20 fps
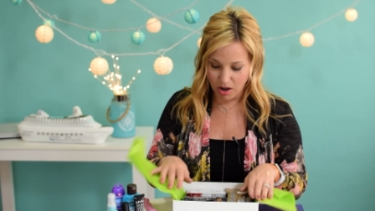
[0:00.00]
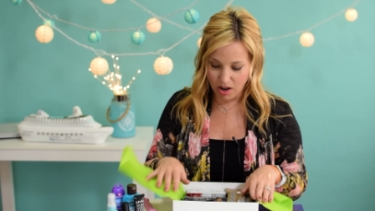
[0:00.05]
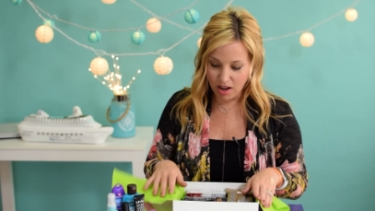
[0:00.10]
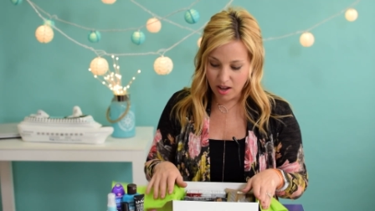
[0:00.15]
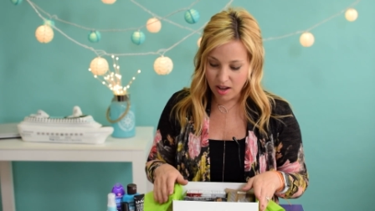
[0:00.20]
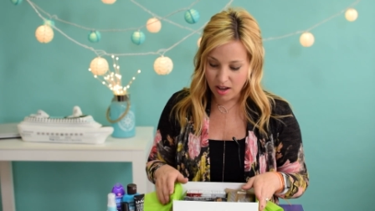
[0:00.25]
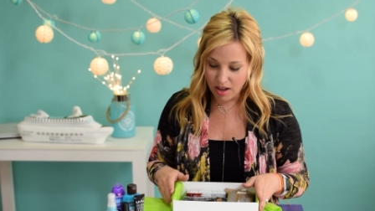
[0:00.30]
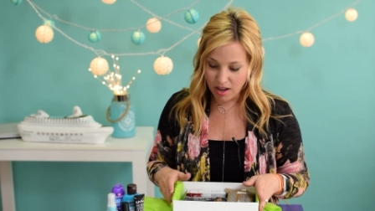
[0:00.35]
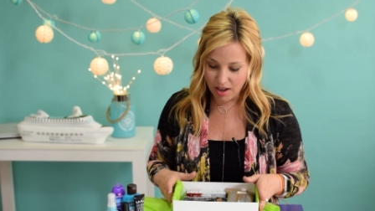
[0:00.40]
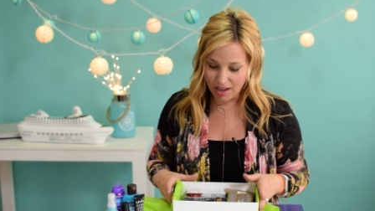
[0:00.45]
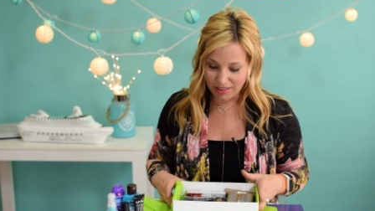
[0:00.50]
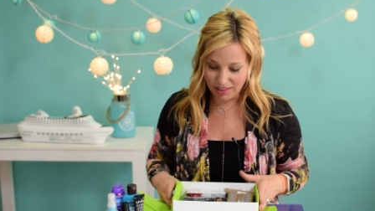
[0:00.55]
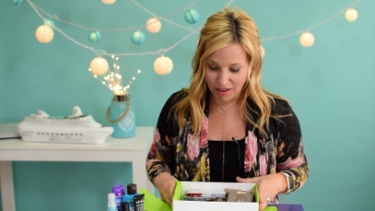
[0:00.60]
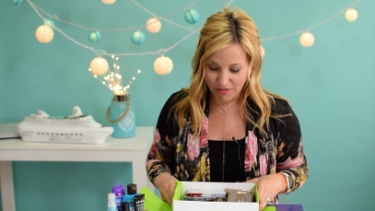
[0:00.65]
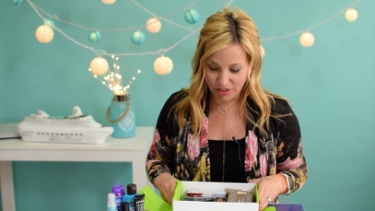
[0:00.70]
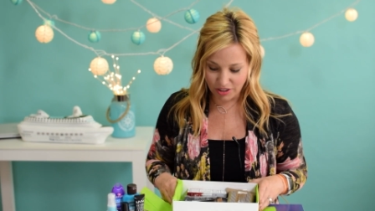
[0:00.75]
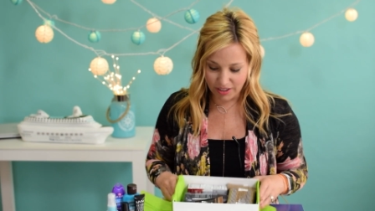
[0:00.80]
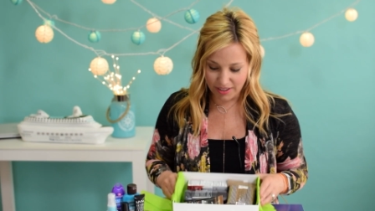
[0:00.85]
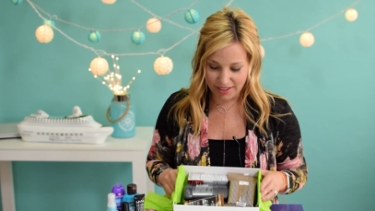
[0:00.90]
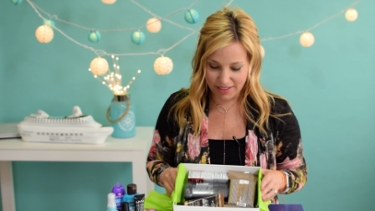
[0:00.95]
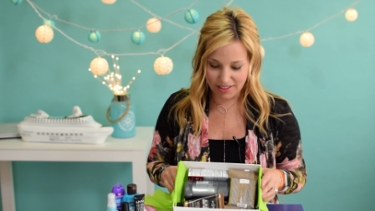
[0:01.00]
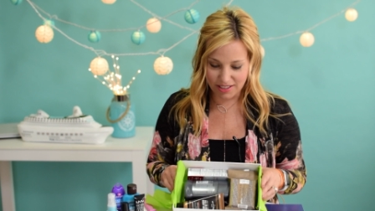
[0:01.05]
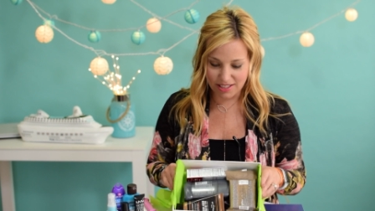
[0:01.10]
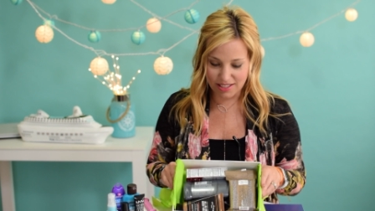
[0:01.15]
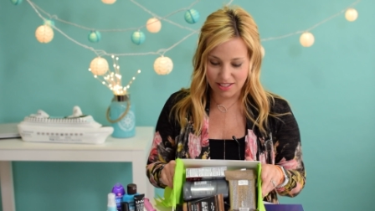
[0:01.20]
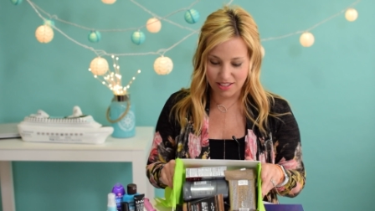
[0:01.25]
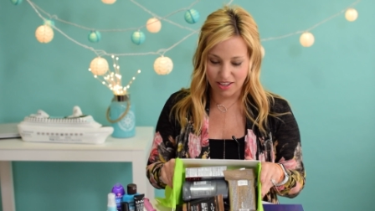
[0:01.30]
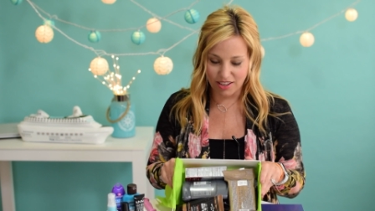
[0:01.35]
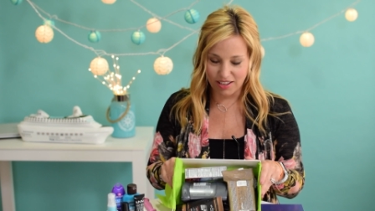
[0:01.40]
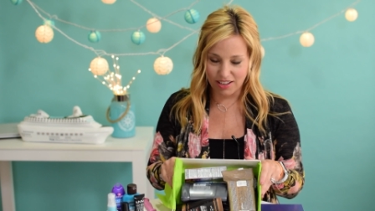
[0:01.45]
Oh, I love the look of
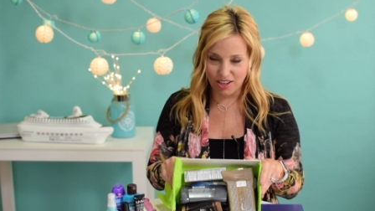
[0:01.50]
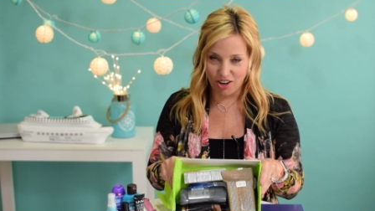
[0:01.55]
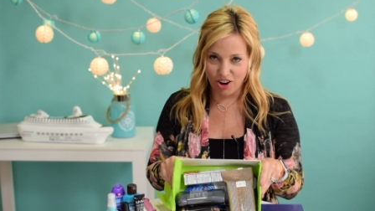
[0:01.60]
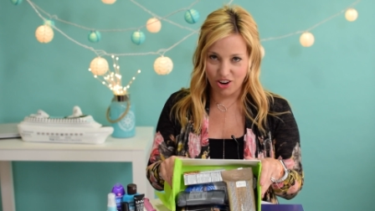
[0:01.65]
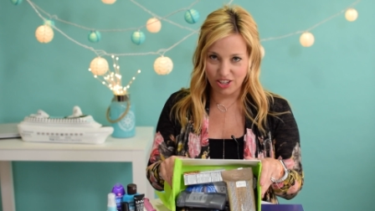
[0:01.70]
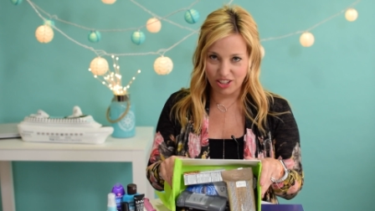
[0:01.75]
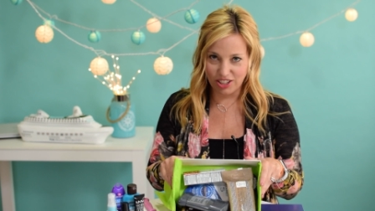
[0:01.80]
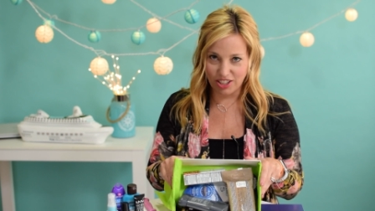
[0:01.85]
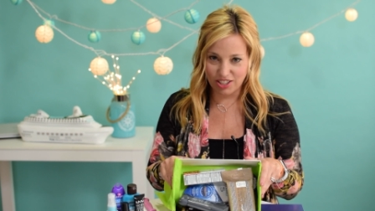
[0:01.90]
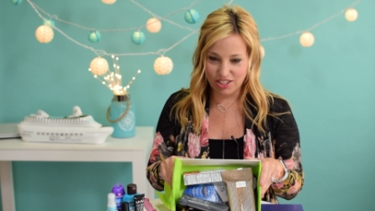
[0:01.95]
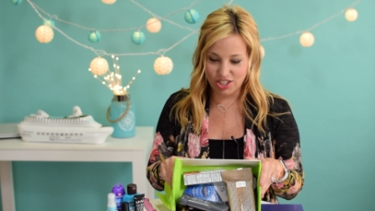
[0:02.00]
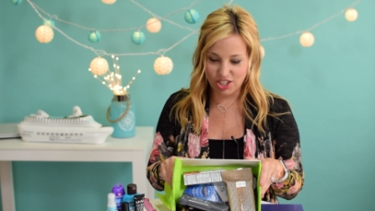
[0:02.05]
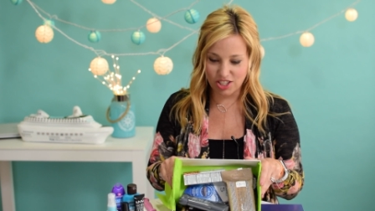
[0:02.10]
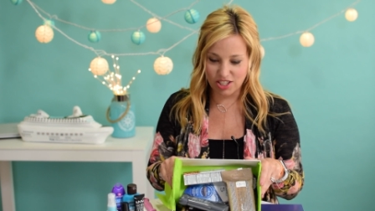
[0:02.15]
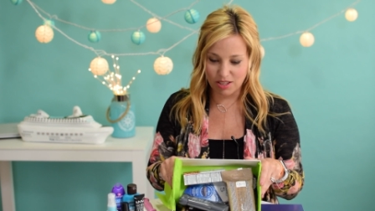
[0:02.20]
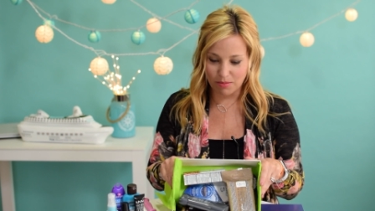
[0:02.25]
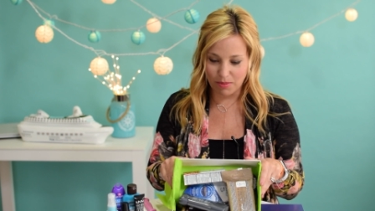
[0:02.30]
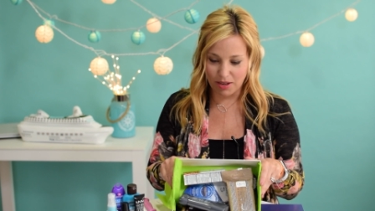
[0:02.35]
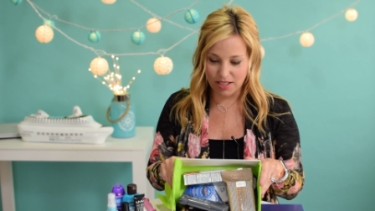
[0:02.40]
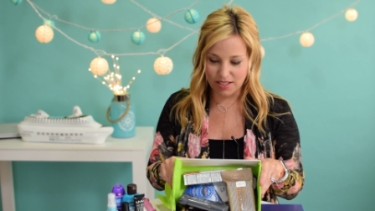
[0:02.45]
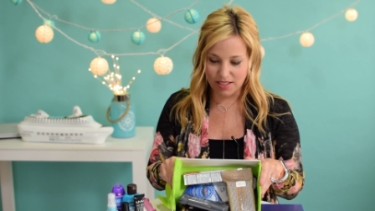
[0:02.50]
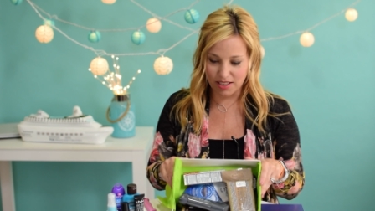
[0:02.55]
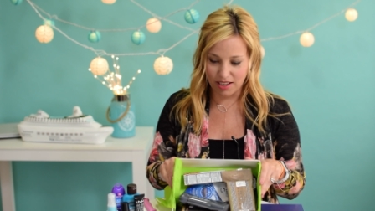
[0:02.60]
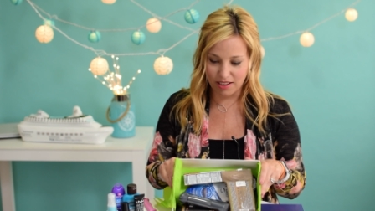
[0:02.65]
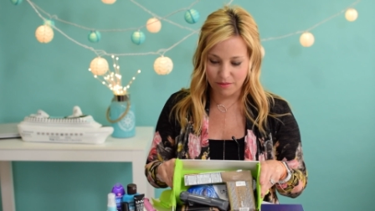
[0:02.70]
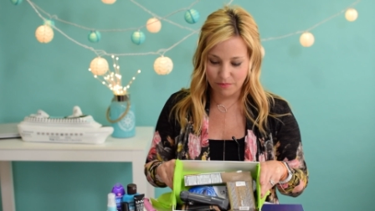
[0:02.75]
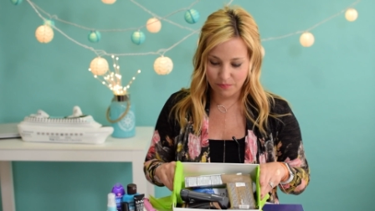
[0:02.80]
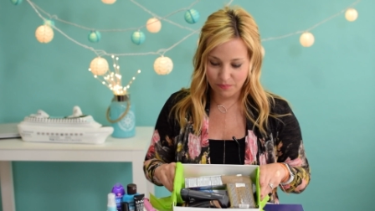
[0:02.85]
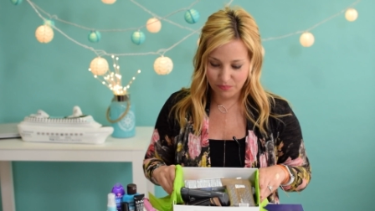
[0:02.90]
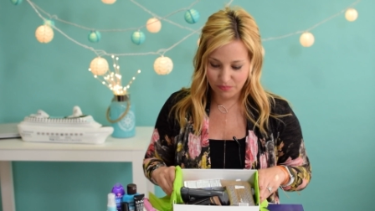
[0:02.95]
this. Look, it already looks just amazing.